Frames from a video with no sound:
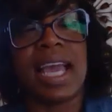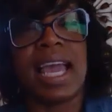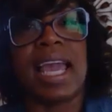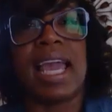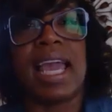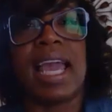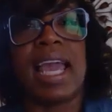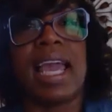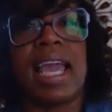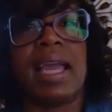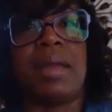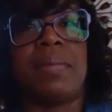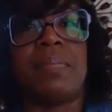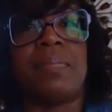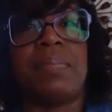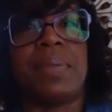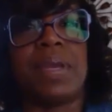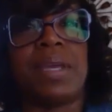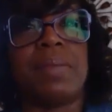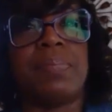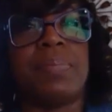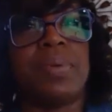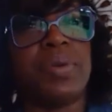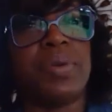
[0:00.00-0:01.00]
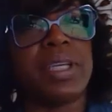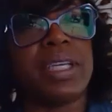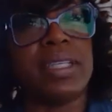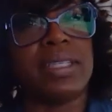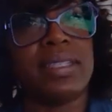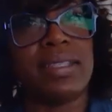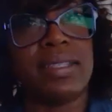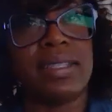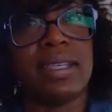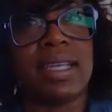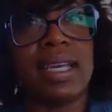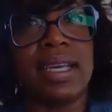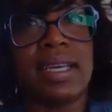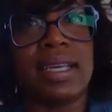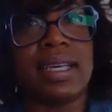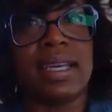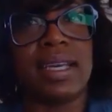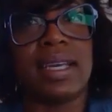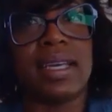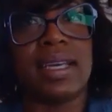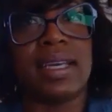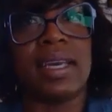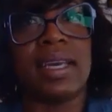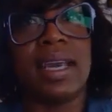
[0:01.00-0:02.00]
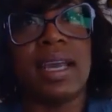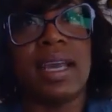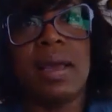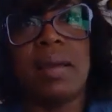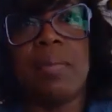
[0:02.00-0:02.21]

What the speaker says: and people get sneaky.